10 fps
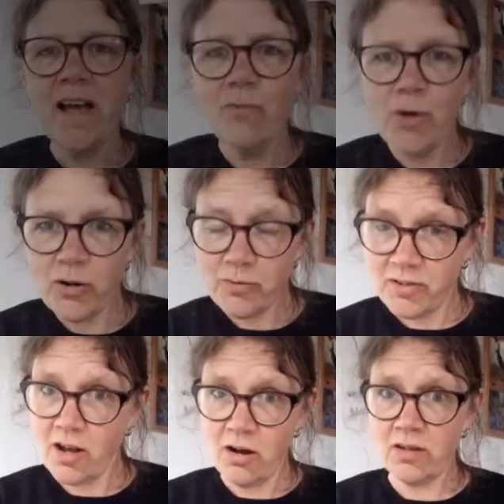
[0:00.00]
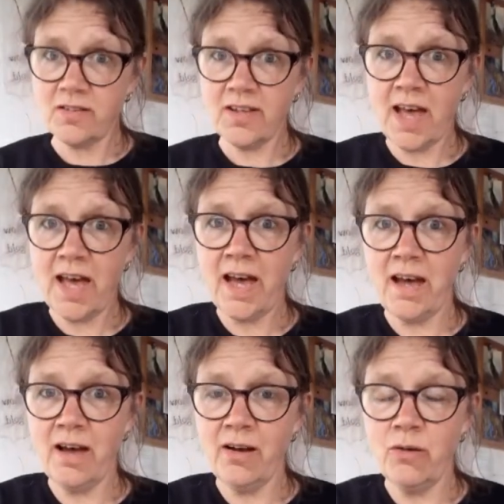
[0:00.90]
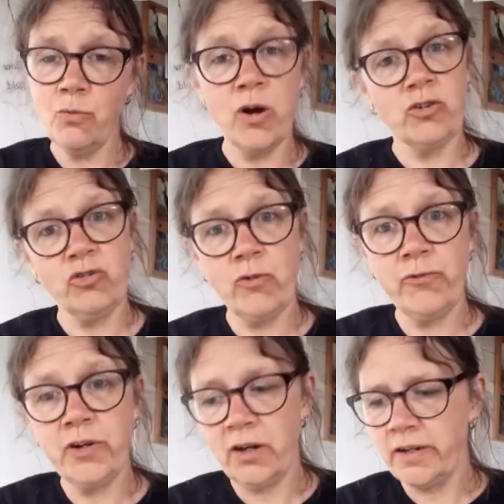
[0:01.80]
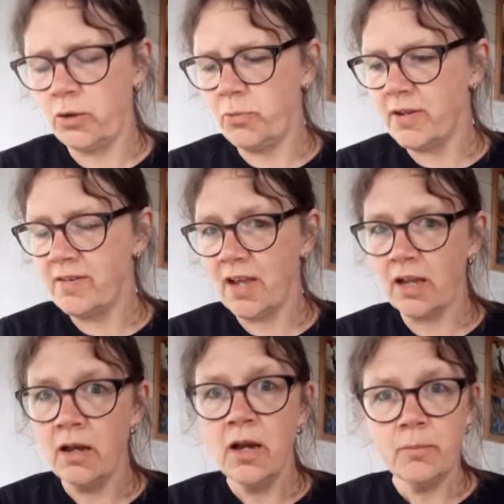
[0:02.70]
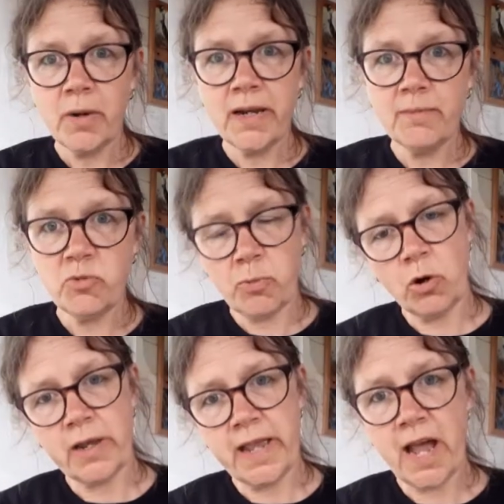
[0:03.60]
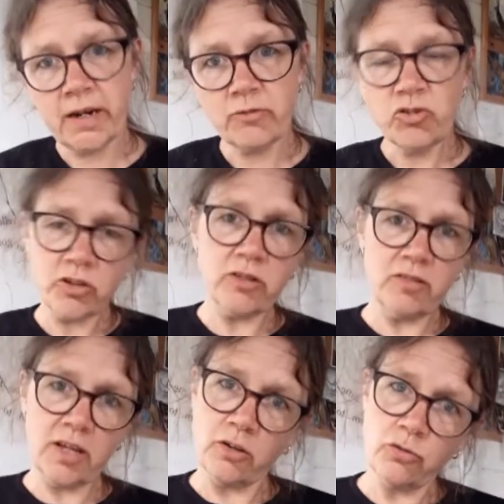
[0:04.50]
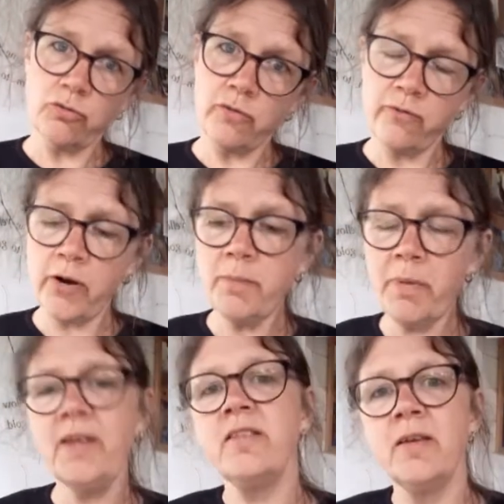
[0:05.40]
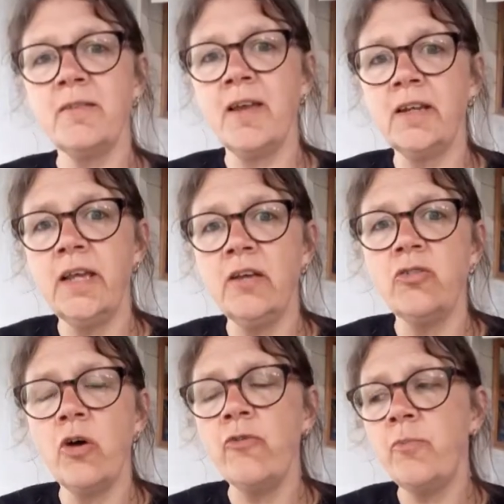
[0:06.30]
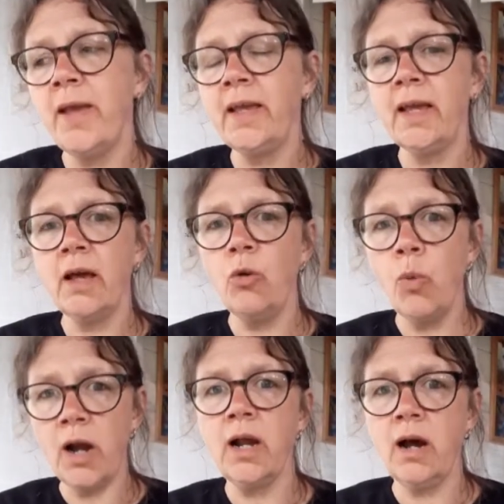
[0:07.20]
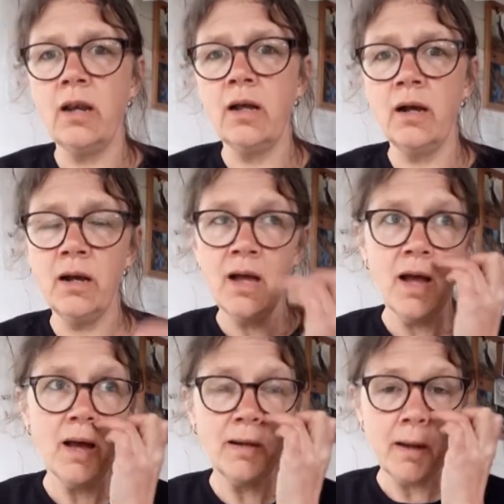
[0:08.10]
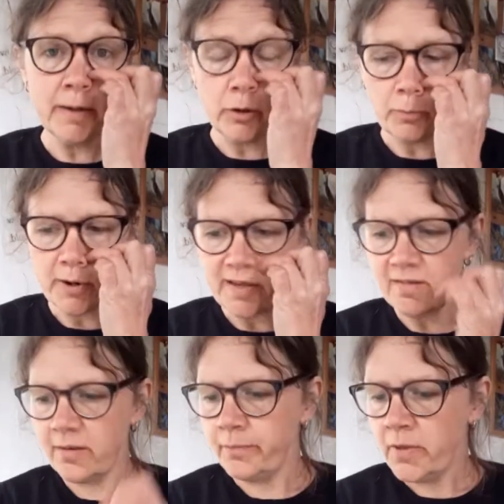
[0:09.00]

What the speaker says: and welcome to Arts Care Workshop for Lino Printing. My name's Polly and I'm just going to take you through the very basic techniques of making a one colour lino print.